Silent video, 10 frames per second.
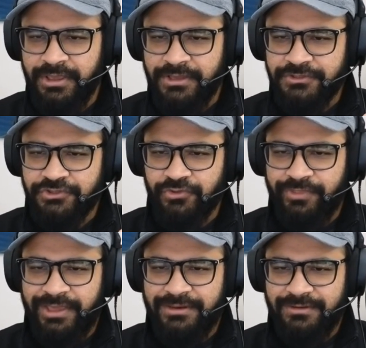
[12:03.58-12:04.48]
so
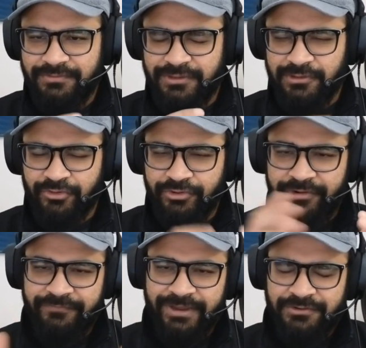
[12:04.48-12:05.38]
that the learned
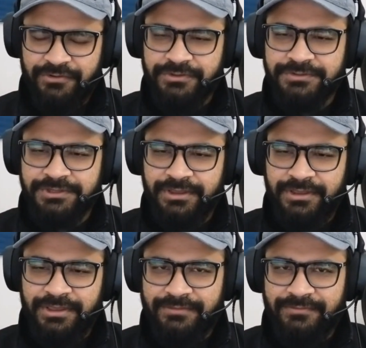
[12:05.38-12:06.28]
vectors,
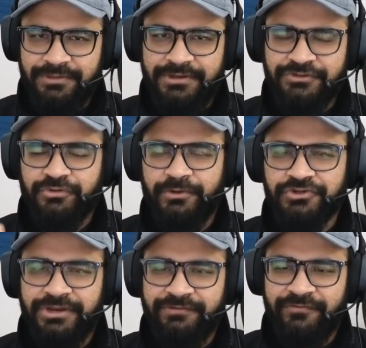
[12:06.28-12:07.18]
the
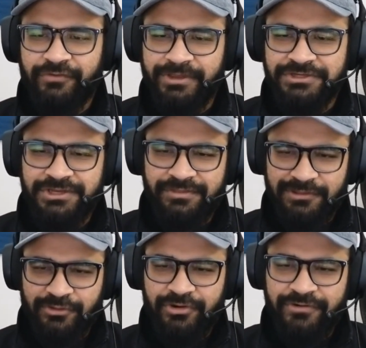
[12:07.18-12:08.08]
distribution of information in the
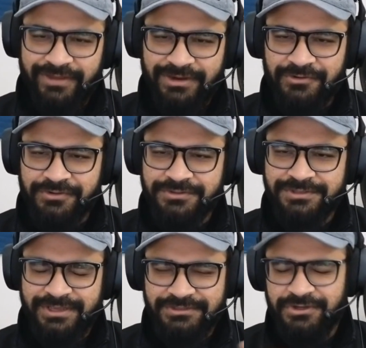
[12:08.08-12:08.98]
learned vectors
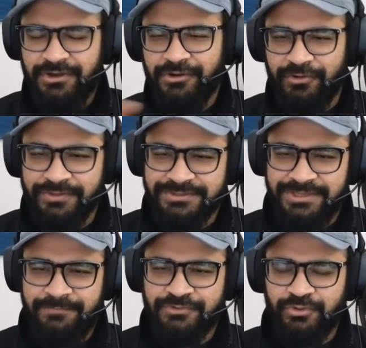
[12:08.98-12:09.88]
is not all the same.
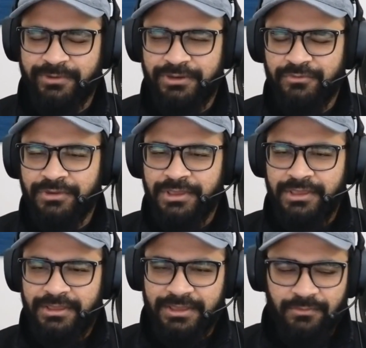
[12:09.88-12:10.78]
So when you
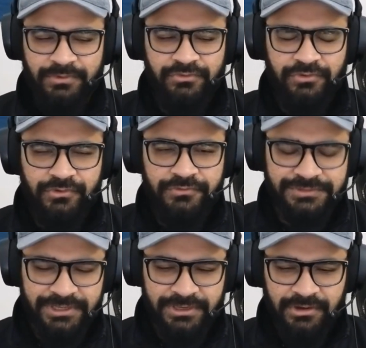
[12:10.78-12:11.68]
use
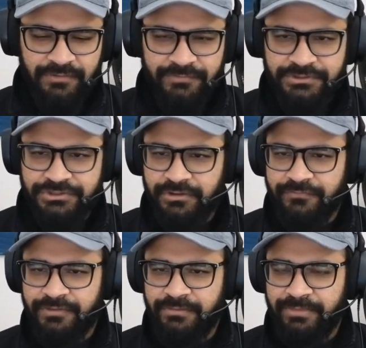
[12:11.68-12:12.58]
a off-the-shelf
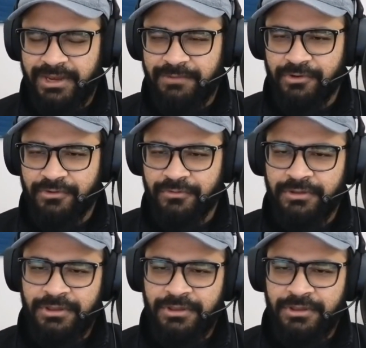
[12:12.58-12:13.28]
embedding model,